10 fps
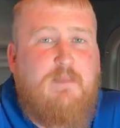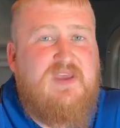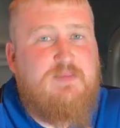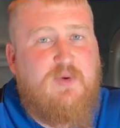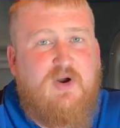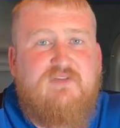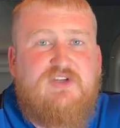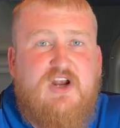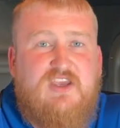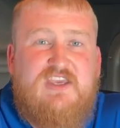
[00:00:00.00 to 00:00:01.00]
Being part of a
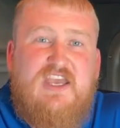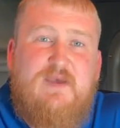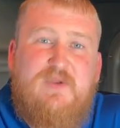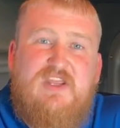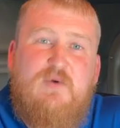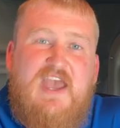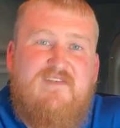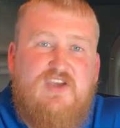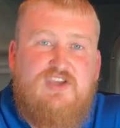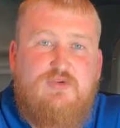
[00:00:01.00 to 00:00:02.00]
trucking company, we
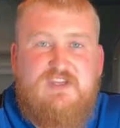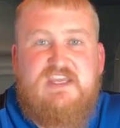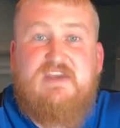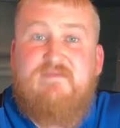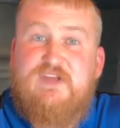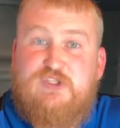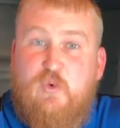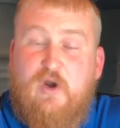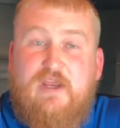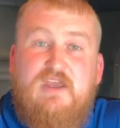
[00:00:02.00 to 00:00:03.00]
have a unique
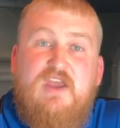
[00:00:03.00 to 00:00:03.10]
inventory.